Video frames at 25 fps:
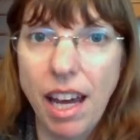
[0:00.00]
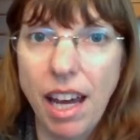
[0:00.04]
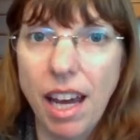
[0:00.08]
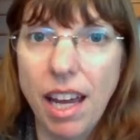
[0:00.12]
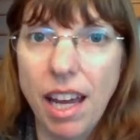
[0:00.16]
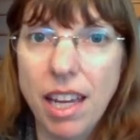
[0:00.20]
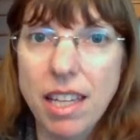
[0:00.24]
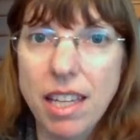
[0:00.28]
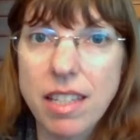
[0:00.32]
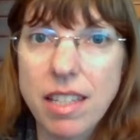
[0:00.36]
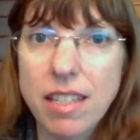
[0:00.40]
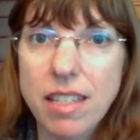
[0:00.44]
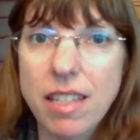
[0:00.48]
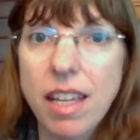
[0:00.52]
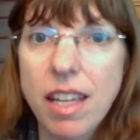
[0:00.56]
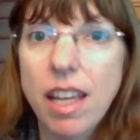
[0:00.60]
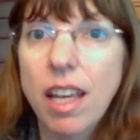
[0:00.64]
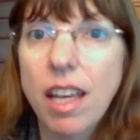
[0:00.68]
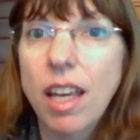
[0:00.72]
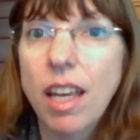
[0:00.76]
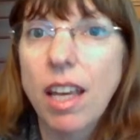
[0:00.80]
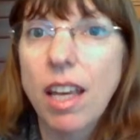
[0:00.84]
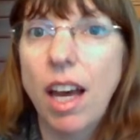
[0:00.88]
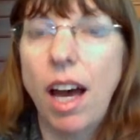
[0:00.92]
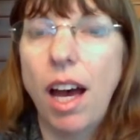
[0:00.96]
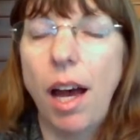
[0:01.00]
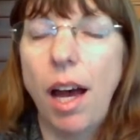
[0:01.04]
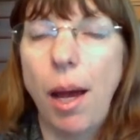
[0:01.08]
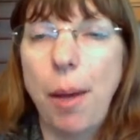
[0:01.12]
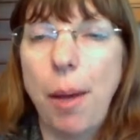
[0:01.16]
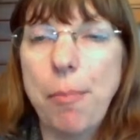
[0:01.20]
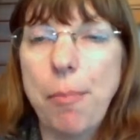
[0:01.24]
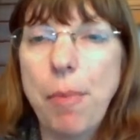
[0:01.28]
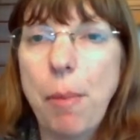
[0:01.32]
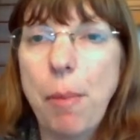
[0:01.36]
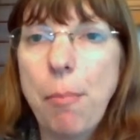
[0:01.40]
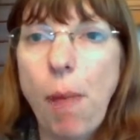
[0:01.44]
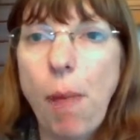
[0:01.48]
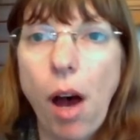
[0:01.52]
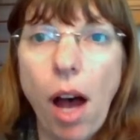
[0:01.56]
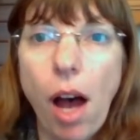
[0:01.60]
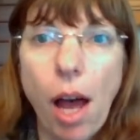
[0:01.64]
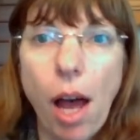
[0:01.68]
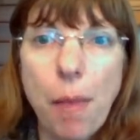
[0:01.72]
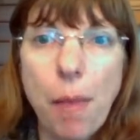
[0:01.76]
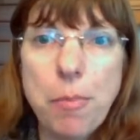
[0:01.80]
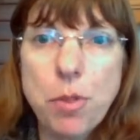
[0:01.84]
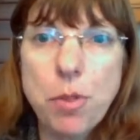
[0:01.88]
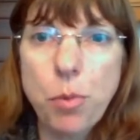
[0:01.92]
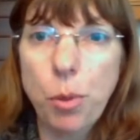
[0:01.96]
because
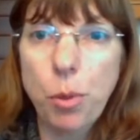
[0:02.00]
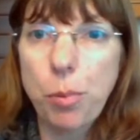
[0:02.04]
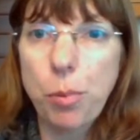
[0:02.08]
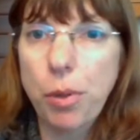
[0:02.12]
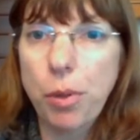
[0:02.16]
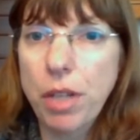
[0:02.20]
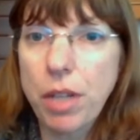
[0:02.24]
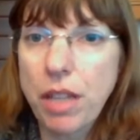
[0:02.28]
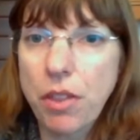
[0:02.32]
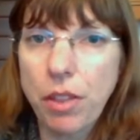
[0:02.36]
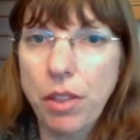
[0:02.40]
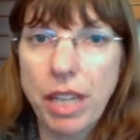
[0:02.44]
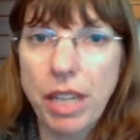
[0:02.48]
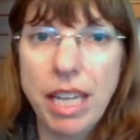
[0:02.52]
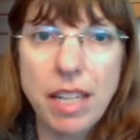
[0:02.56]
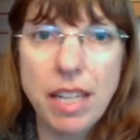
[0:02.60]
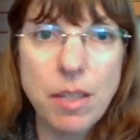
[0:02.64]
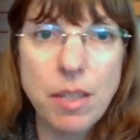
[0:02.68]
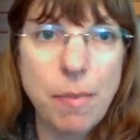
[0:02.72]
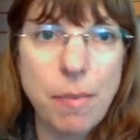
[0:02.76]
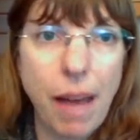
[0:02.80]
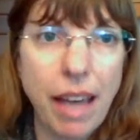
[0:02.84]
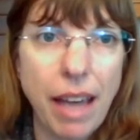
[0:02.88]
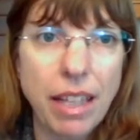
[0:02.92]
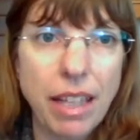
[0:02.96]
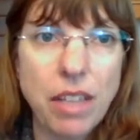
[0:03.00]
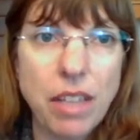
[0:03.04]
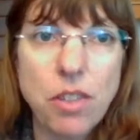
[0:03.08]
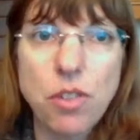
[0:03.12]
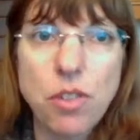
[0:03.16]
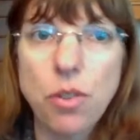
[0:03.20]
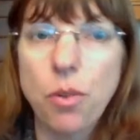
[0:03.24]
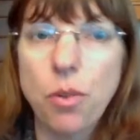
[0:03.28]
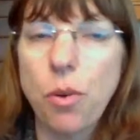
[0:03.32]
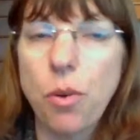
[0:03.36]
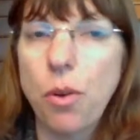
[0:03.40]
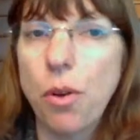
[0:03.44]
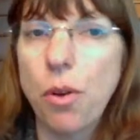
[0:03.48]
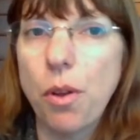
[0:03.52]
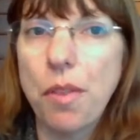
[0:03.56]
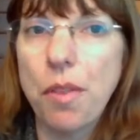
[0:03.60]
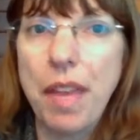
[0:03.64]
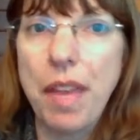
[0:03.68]
moms were putting their kids back in school.